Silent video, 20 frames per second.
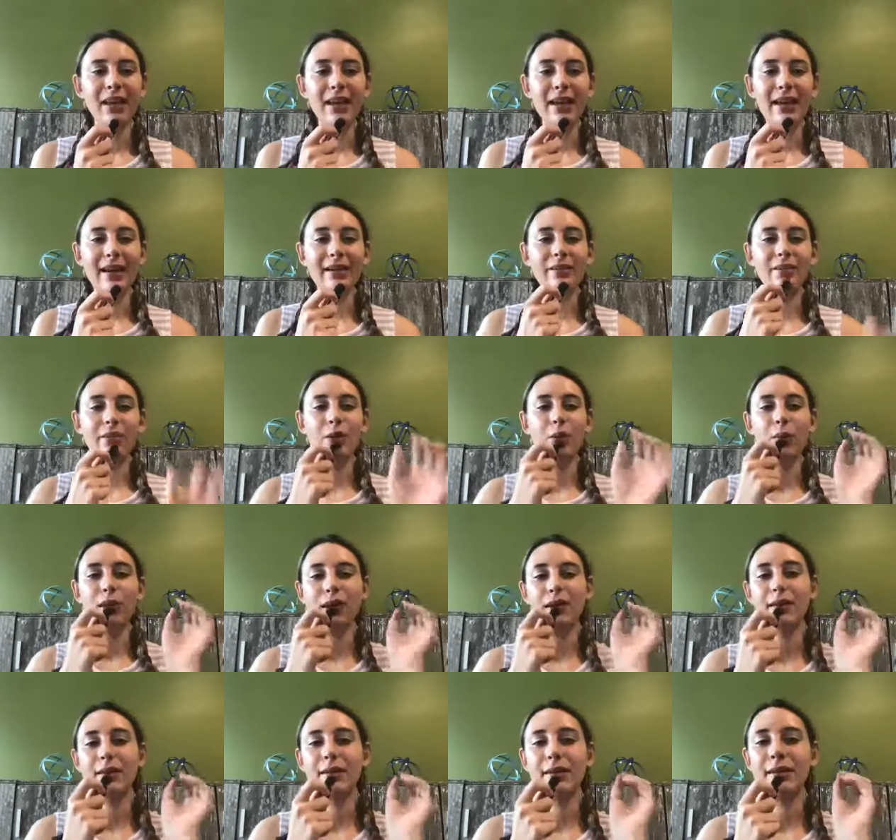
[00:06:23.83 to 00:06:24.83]
and no
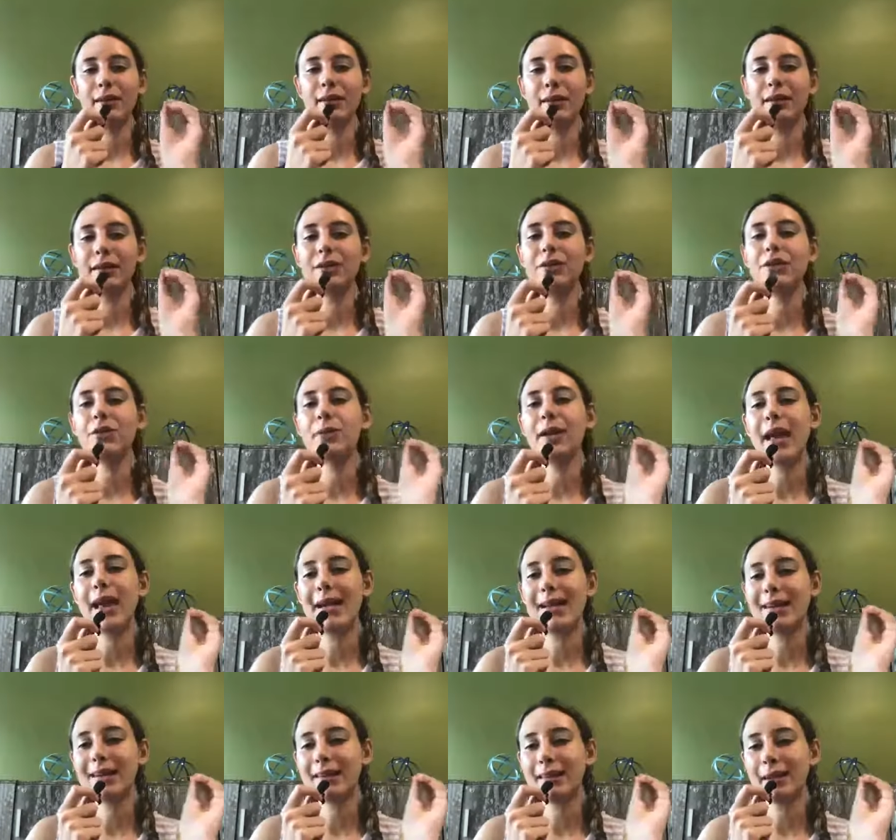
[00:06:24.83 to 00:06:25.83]
one could do
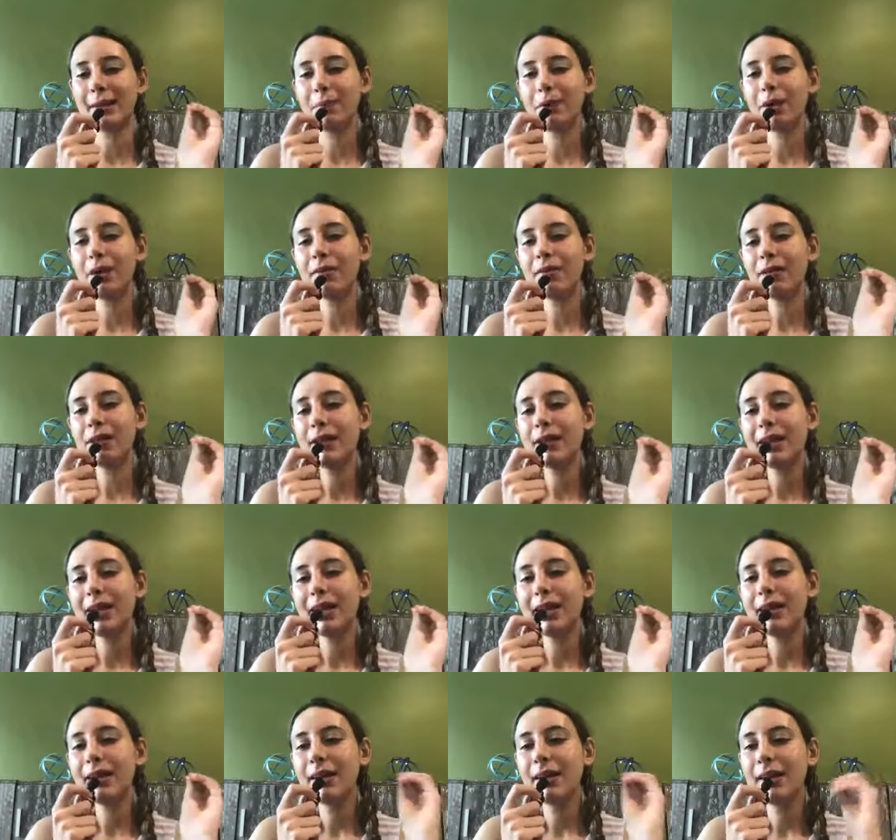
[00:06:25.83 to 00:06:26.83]
anything
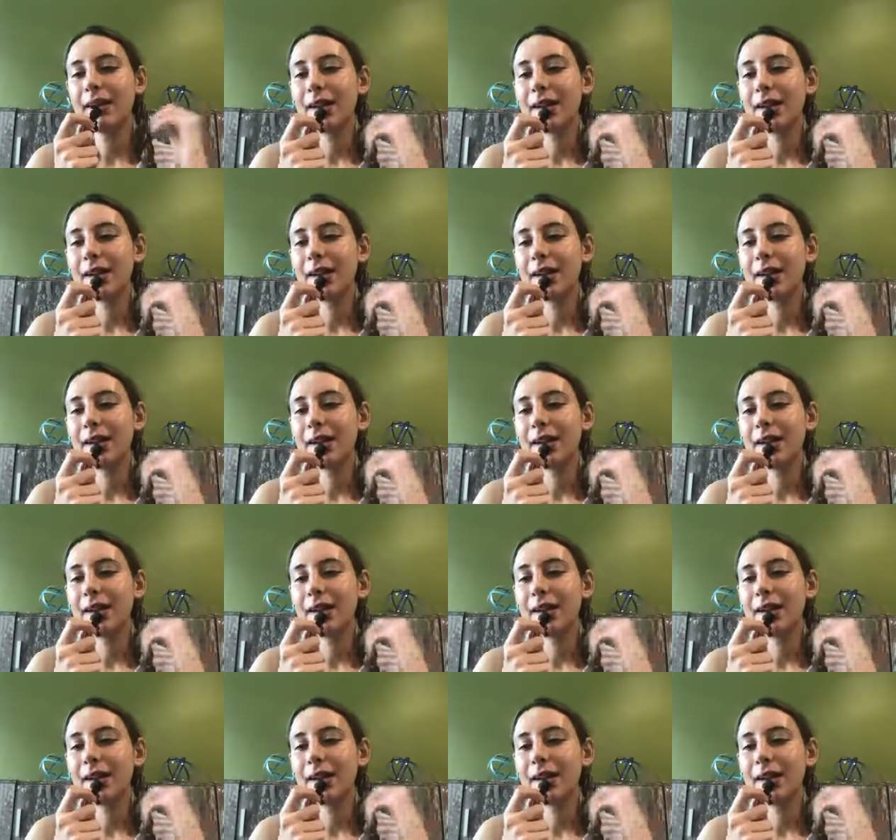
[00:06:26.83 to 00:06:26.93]
perfectly.